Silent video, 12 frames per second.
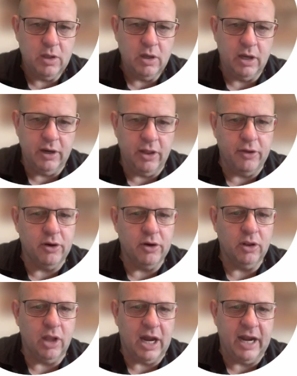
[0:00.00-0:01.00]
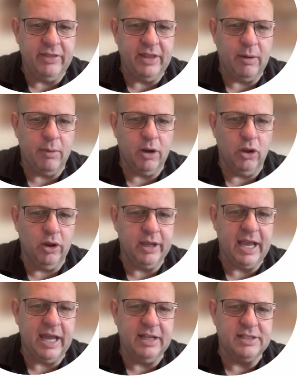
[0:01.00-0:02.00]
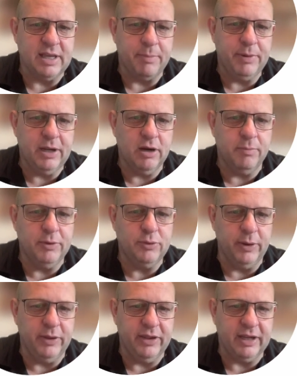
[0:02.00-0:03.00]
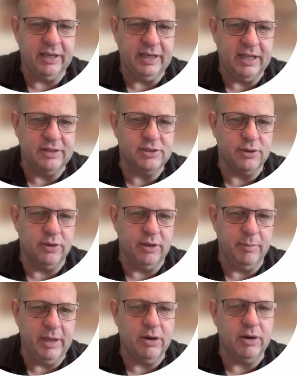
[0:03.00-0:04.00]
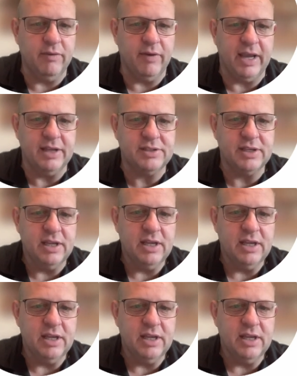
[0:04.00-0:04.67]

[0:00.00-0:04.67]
Another line that I want to look at is up here between the condenser and the metering device,